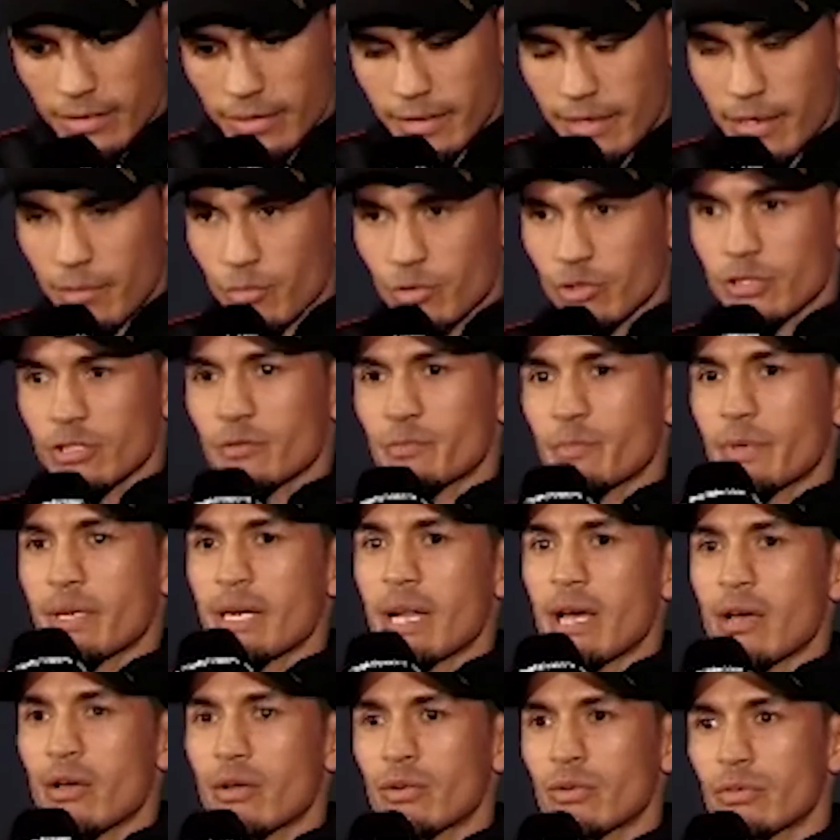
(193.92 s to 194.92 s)
hemos
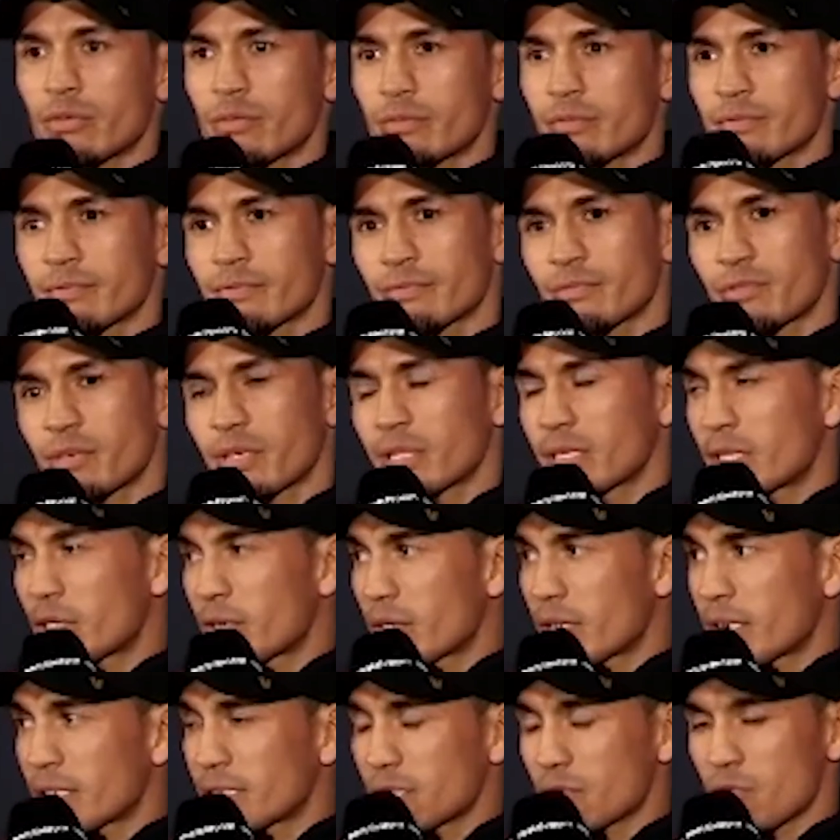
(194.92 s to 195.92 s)
esperado durante
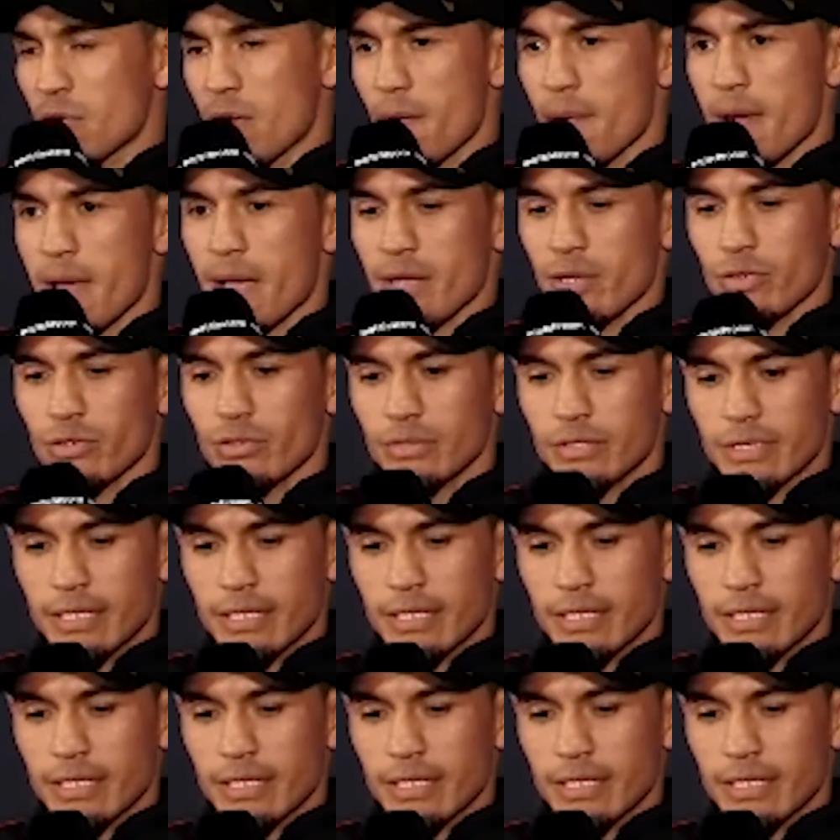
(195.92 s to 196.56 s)
casi 9 años.